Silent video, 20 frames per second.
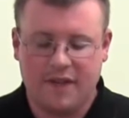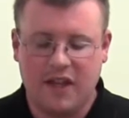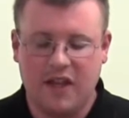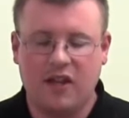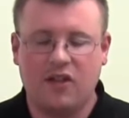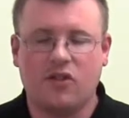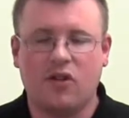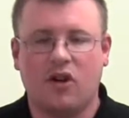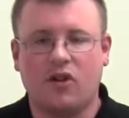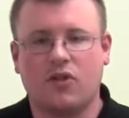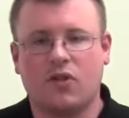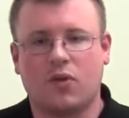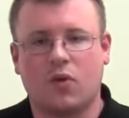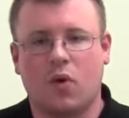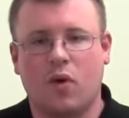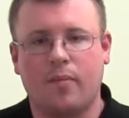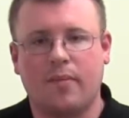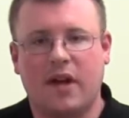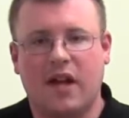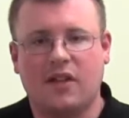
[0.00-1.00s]
These are
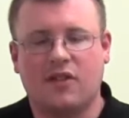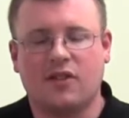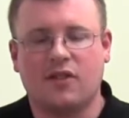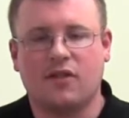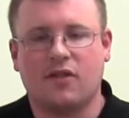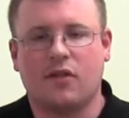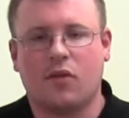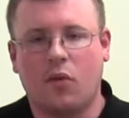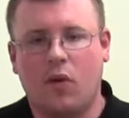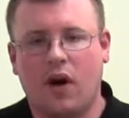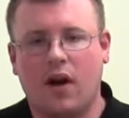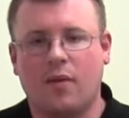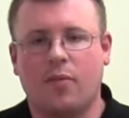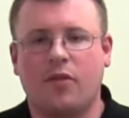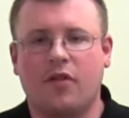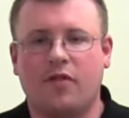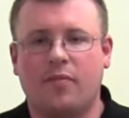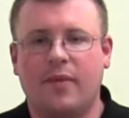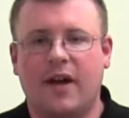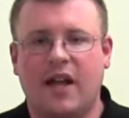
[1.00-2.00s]
storm matches, or
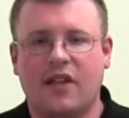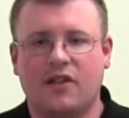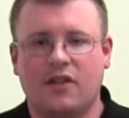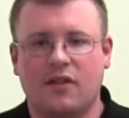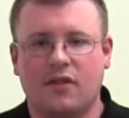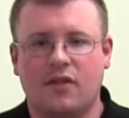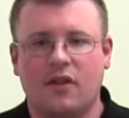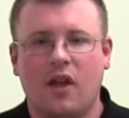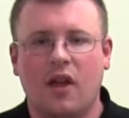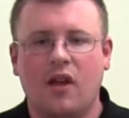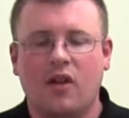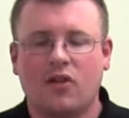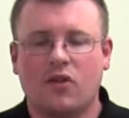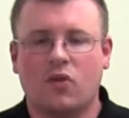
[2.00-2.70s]
waterproof matches.